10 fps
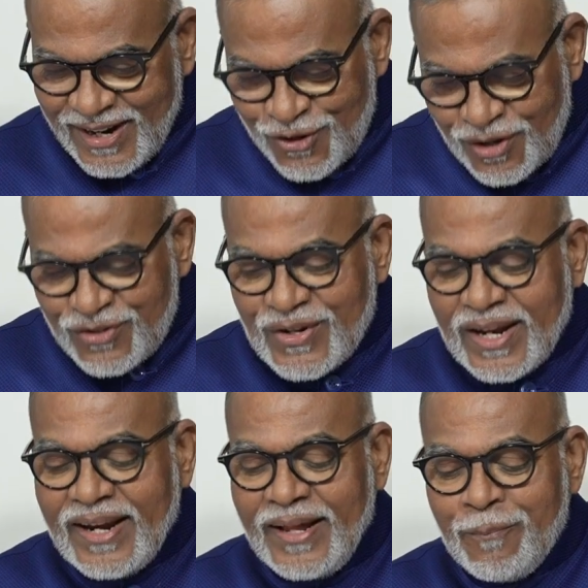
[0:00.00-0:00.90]

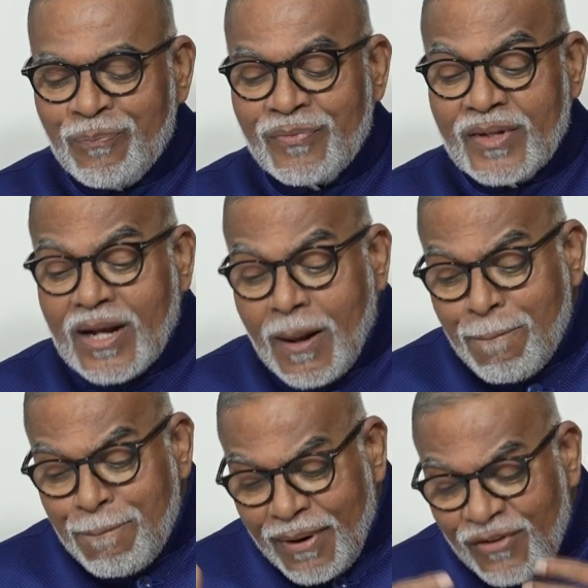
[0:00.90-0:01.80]
Interestingly,
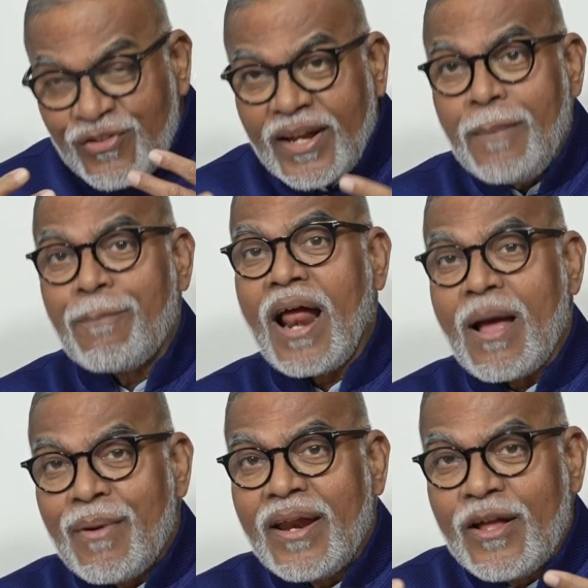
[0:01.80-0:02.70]
compulsory
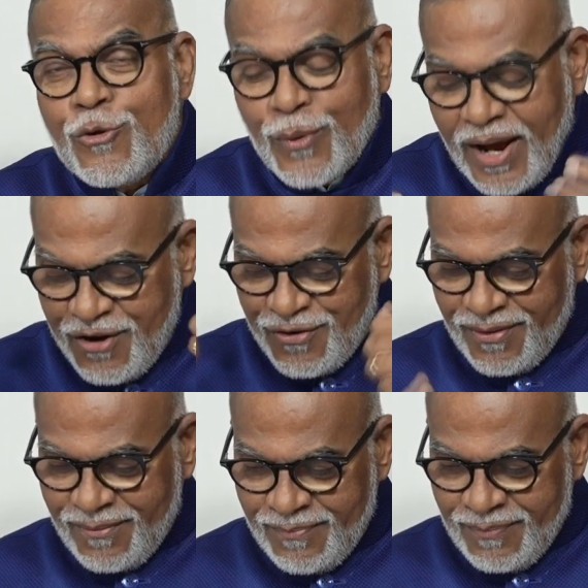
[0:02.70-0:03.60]
primary
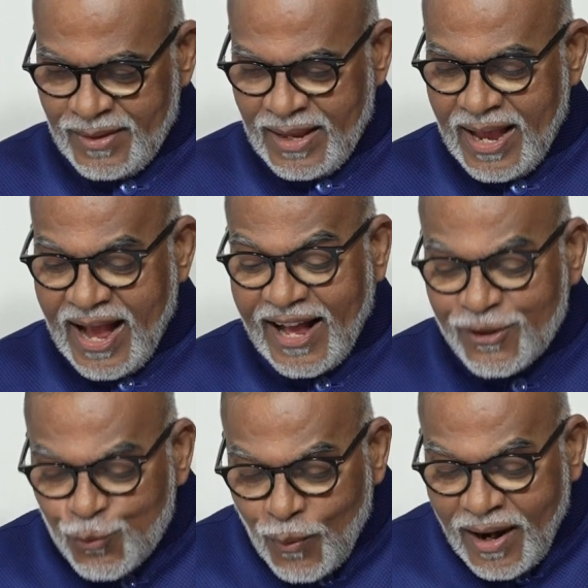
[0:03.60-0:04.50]
education
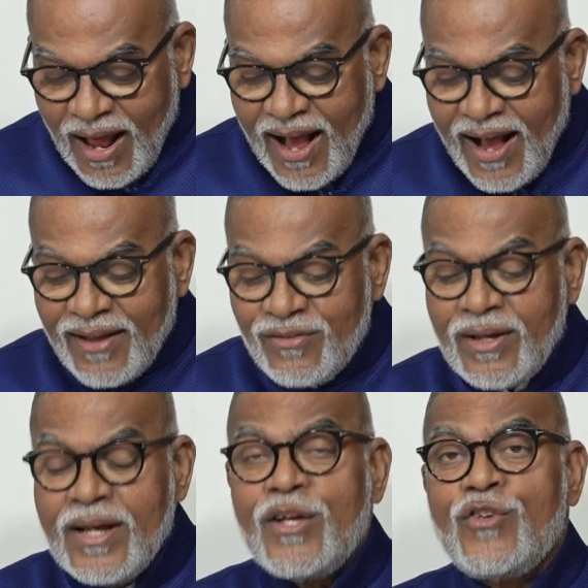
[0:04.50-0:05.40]
as well as
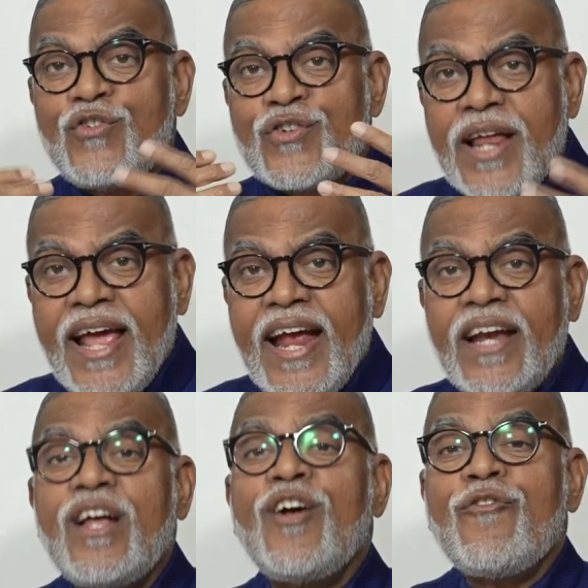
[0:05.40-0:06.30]

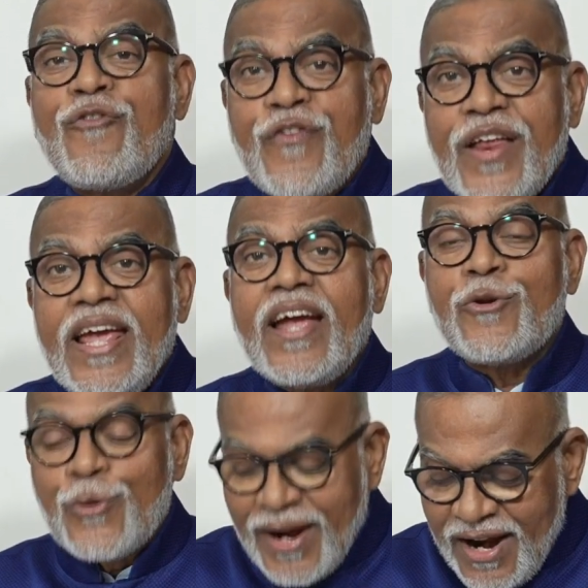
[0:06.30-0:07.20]
state free
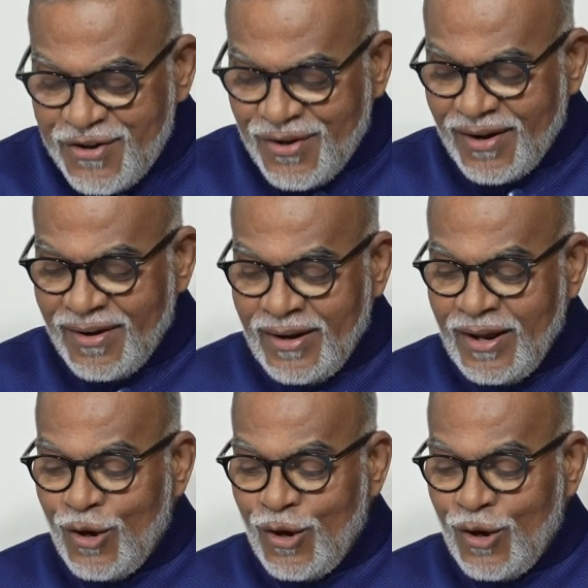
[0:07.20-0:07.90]
education